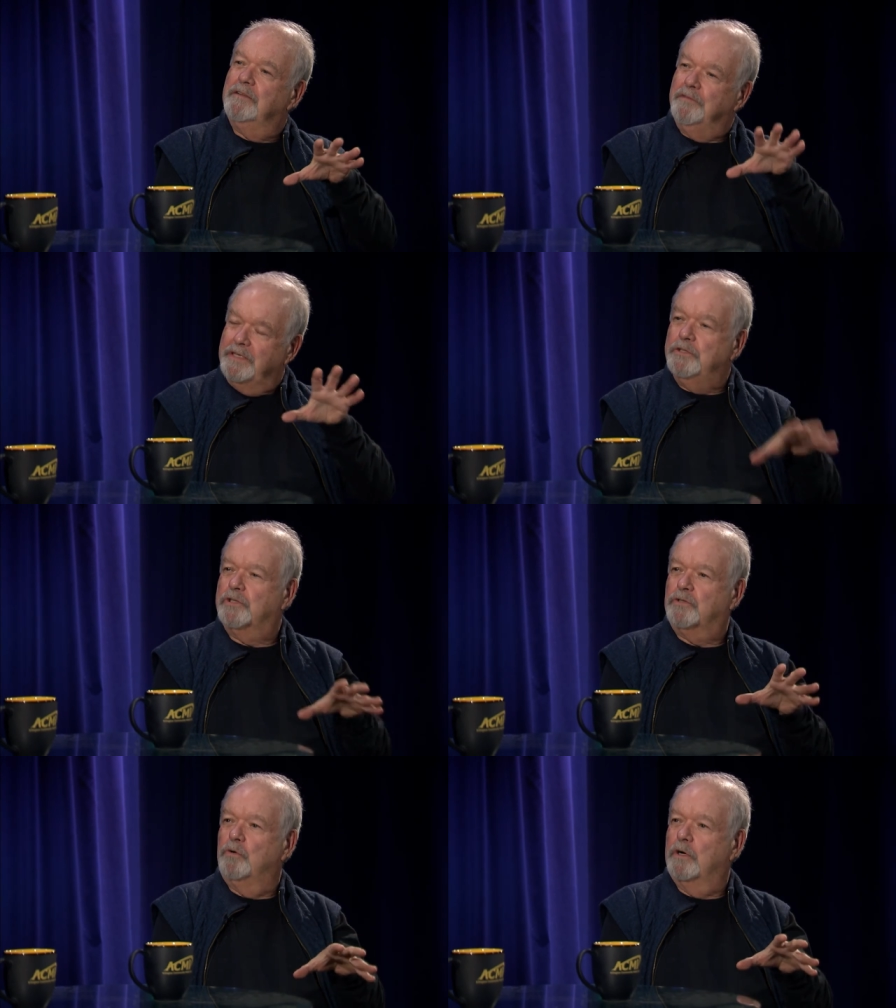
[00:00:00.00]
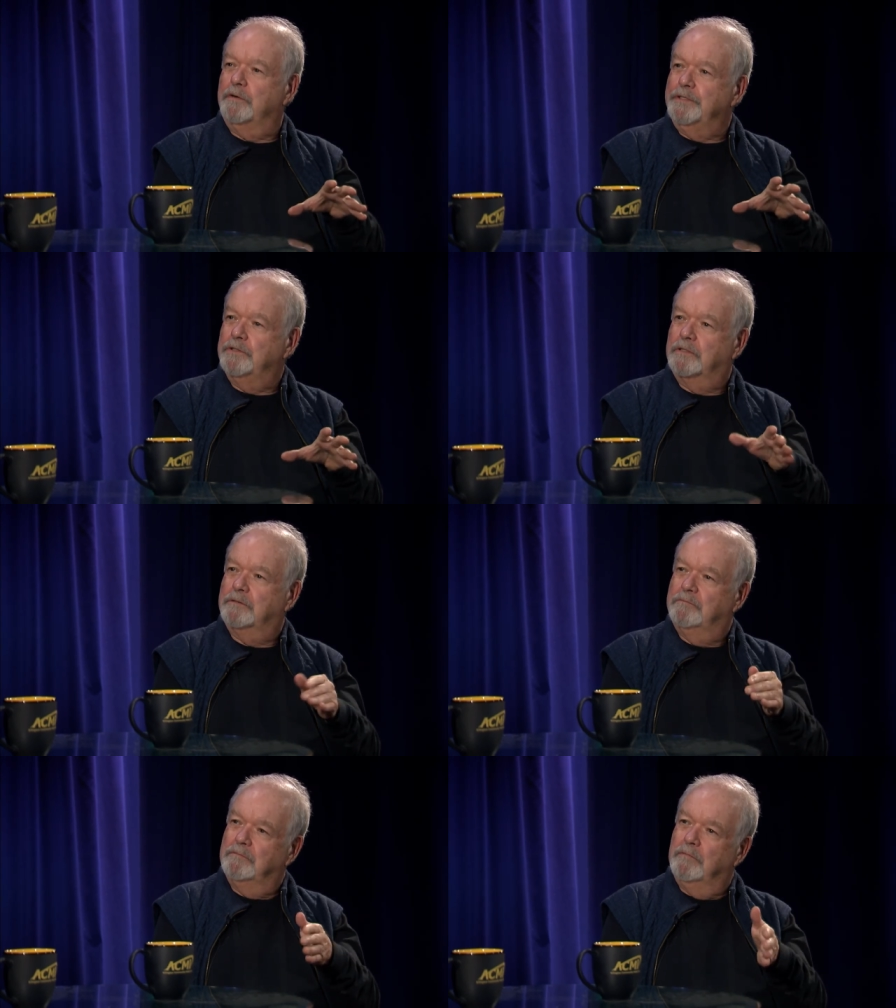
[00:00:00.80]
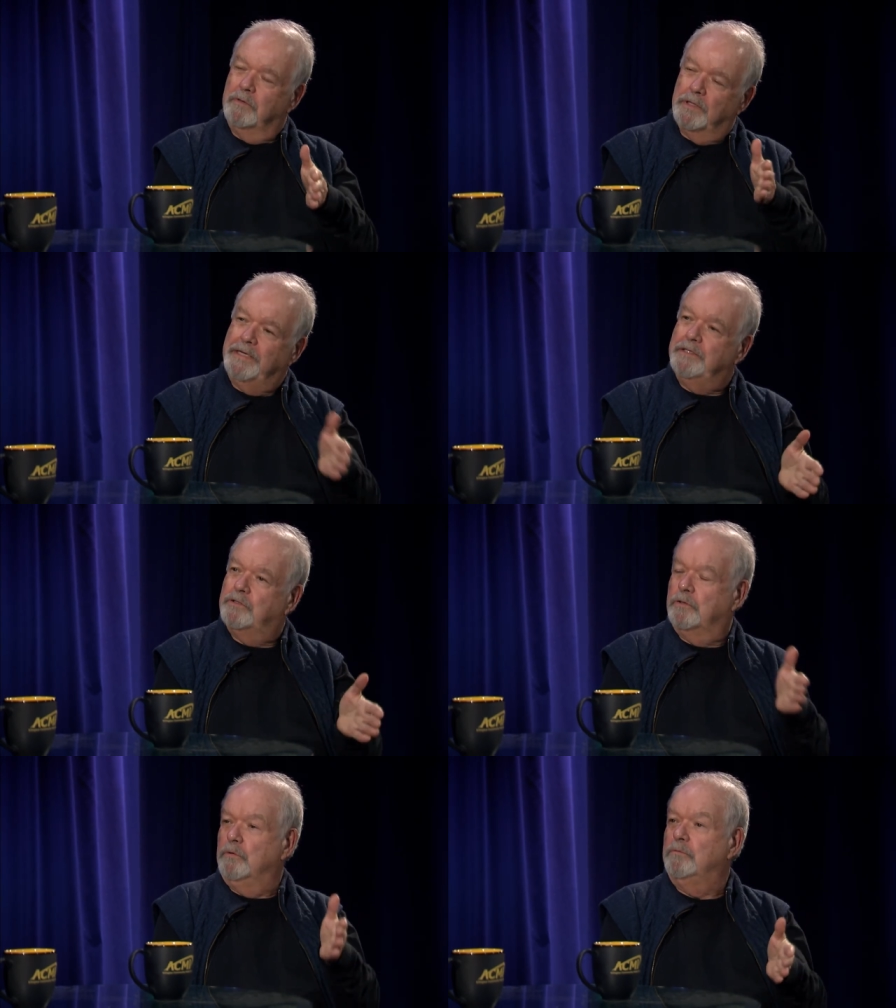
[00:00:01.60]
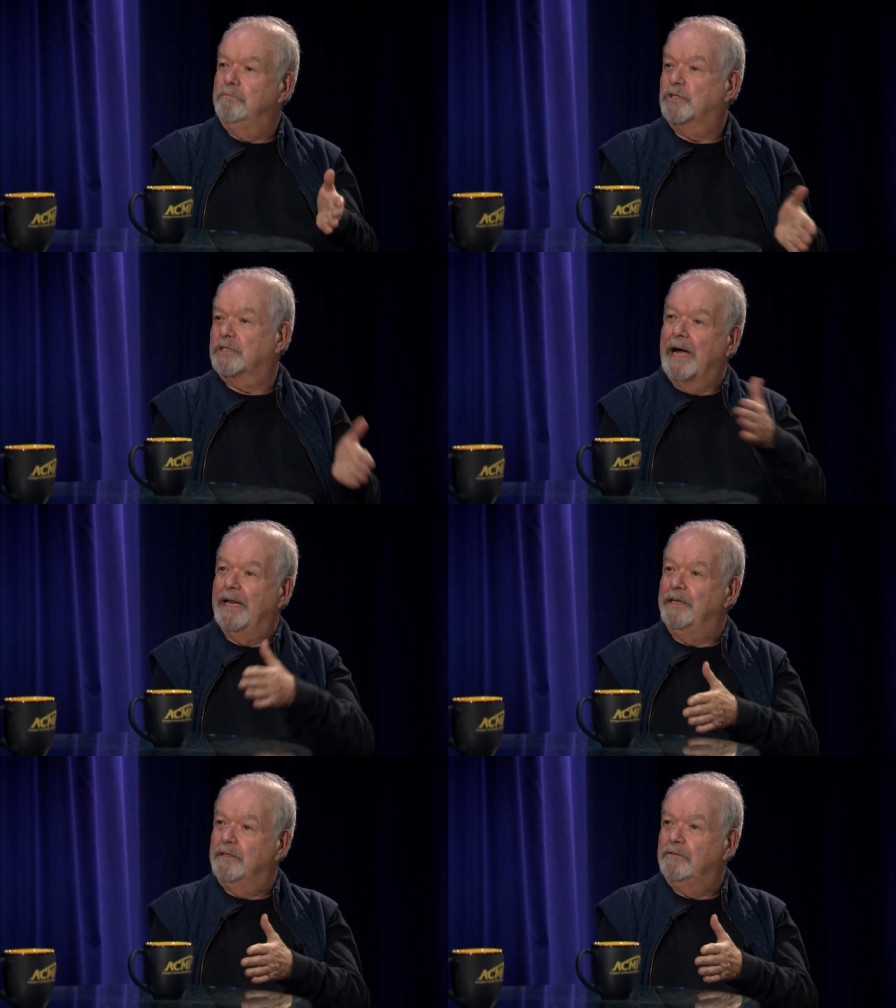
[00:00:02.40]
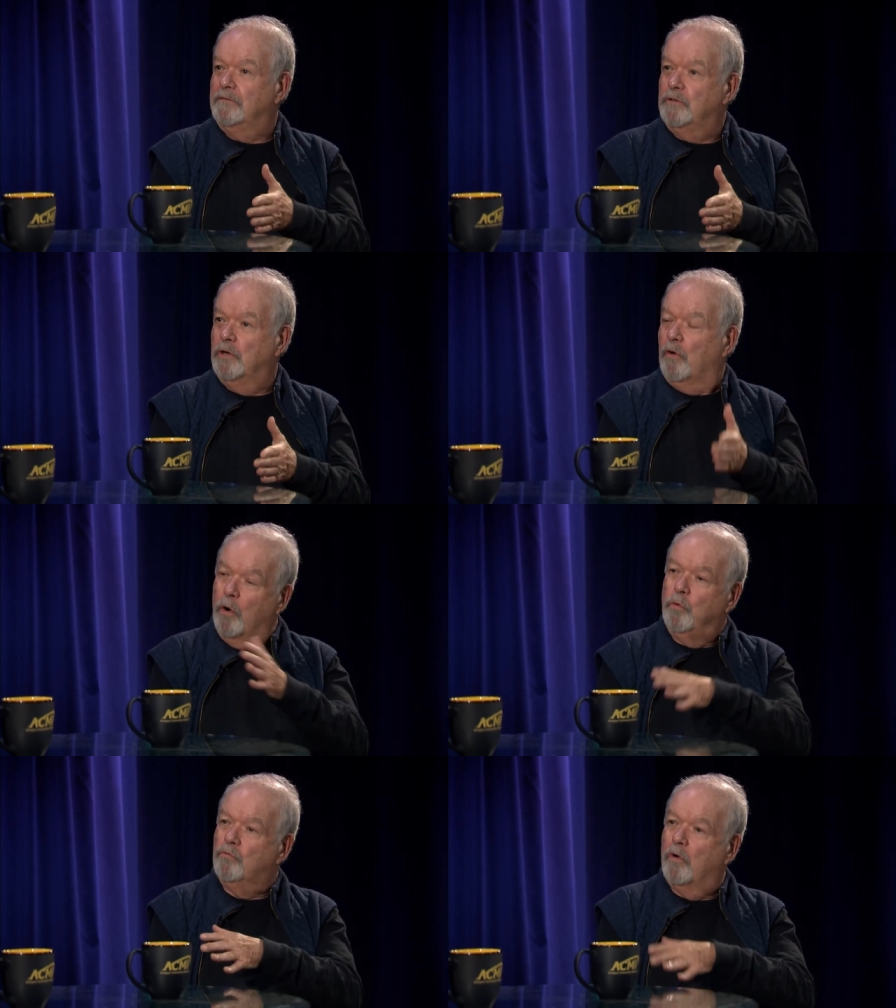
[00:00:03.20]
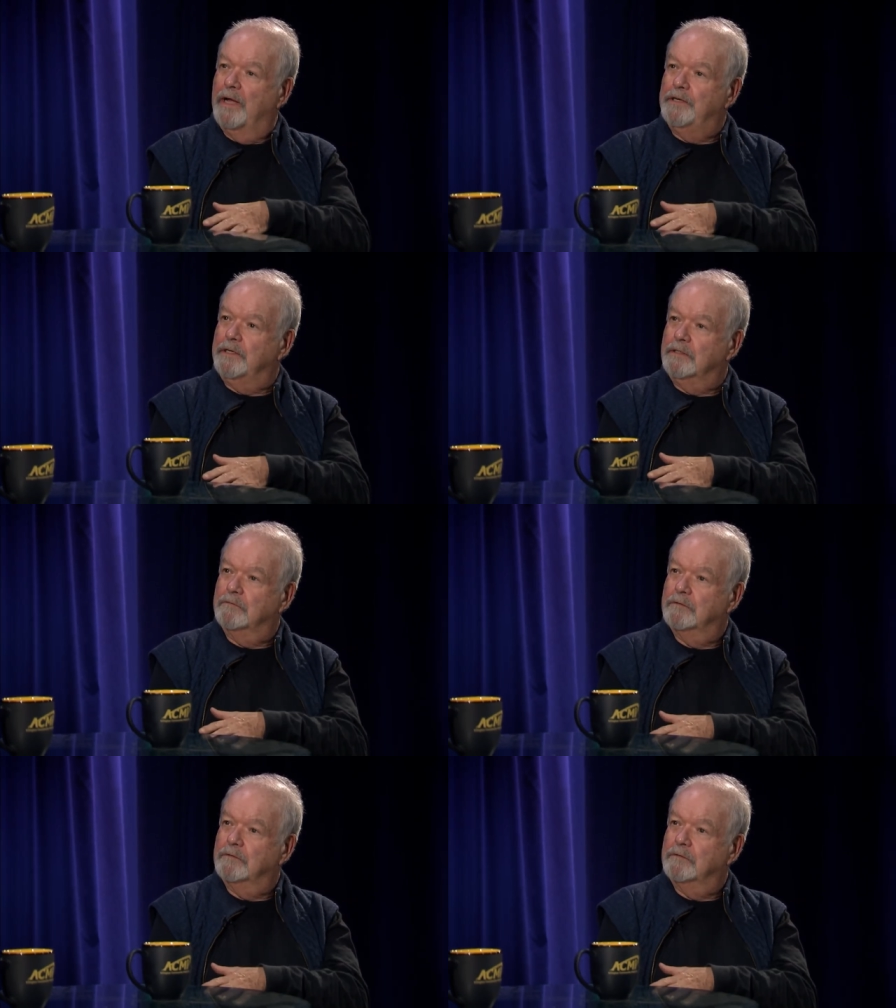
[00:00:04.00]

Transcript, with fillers: these stories lead to starting your own writing?